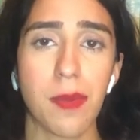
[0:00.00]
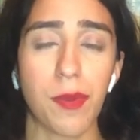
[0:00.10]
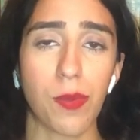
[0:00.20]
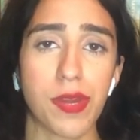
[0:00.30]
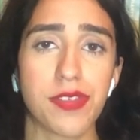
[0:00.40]

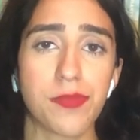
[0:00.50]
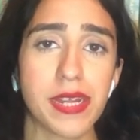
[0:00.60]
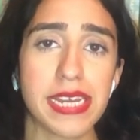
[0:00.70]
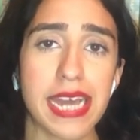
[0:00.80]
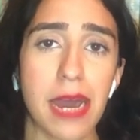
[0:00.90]
But what is
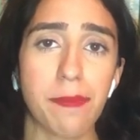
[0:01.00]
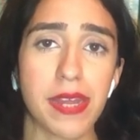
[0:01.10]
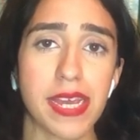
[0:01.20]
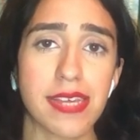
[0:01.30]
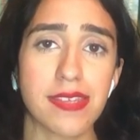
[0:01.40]
really
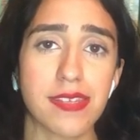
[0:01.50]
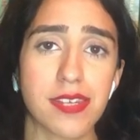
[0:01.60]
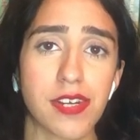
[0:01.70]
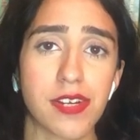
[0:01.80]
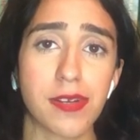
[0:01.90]
happening is this
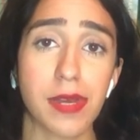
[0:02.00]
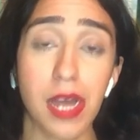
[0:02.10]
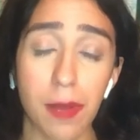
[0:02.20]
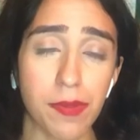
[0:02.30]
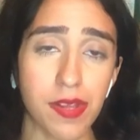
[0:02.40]

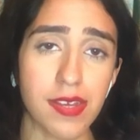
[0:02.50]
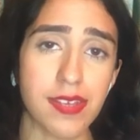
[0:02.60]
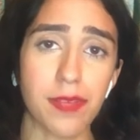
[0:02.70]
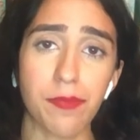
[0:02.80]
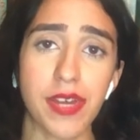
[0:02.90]
couple
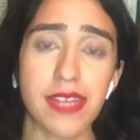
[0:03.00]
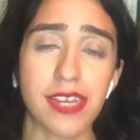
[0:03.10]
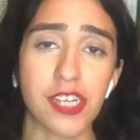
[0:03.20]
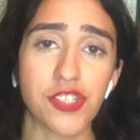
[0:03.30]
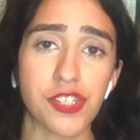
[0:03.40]
is
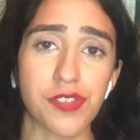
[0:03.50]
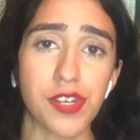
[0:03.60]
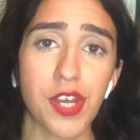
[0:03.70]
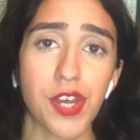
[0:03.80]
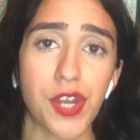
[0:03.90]
embracing each other,
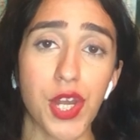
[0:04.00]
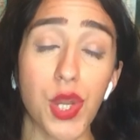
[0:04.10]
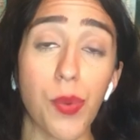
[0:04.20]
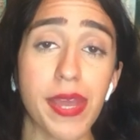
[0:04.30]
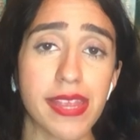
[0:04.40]

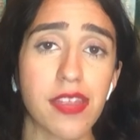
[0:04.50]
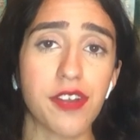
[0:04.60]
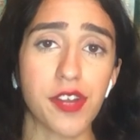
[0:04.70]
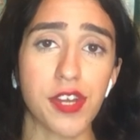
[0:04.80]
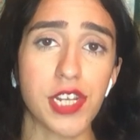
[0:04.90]
knowing that
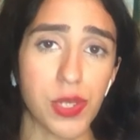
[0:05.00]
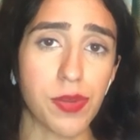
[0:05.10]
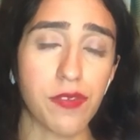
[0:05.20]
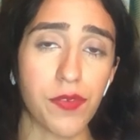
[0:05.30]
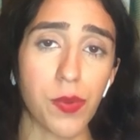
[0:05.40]
they're going to do
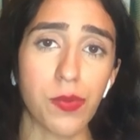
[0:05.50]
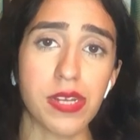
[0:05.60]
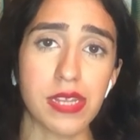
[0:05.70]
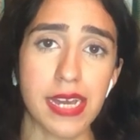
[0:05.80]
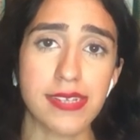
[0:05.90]
it for
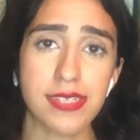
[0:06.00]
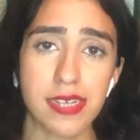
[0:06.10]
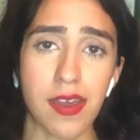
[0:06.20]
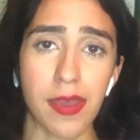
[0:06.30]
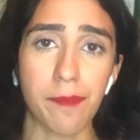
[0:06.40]
one last
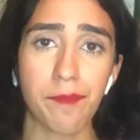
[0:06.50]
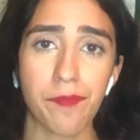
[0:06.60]
time.